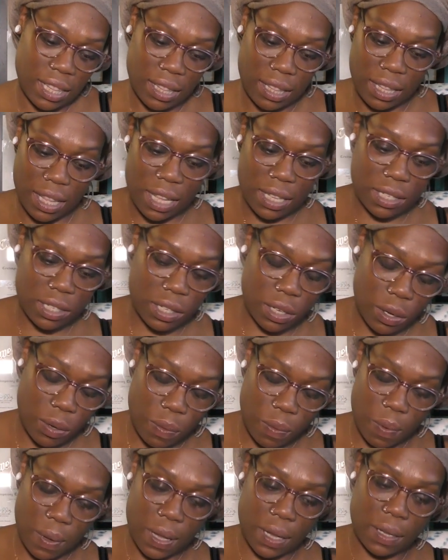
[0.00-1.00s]
That took a
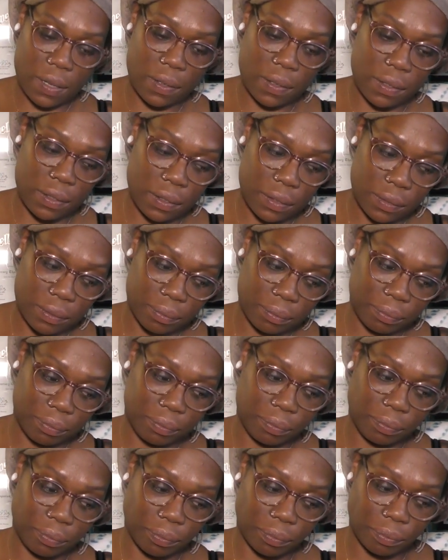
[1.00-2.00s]
while.
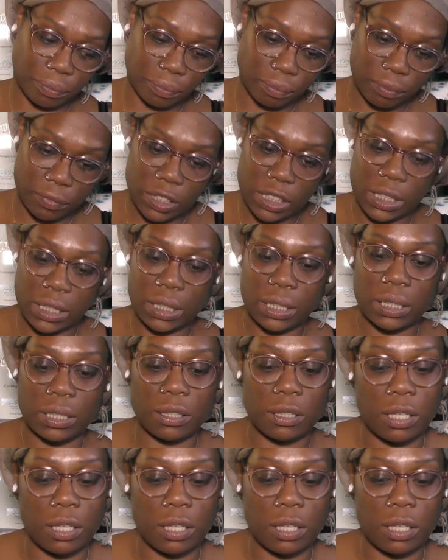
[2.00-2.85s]
Yeah.